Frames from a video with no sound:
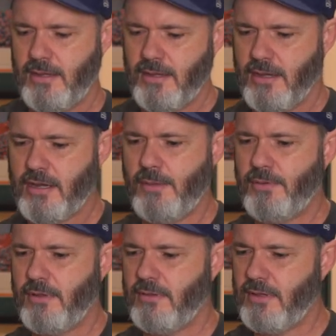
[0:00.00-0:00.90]
a
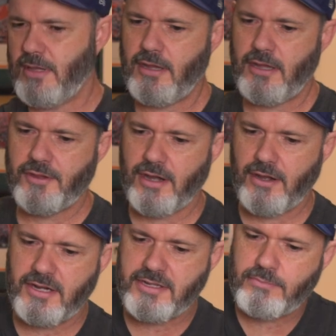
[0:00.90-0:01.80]
couple other
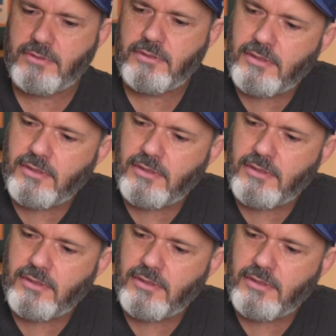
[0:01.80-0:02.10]
areas I'm